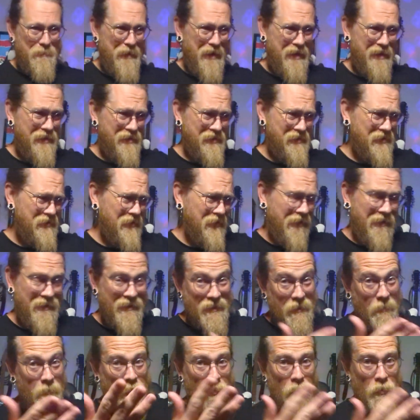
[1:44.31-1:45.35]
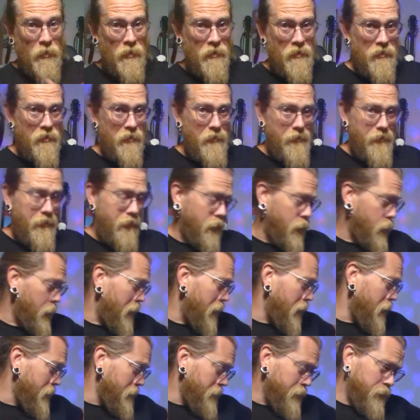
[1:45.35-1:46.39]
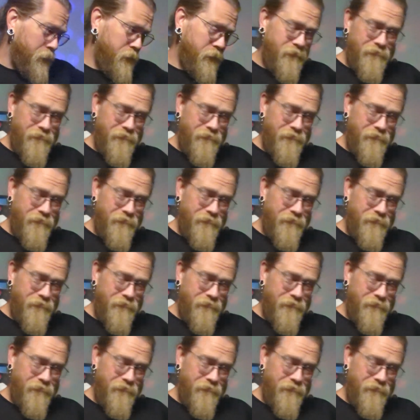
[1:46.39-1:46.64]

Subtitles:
balisong, and some do consider it a grail.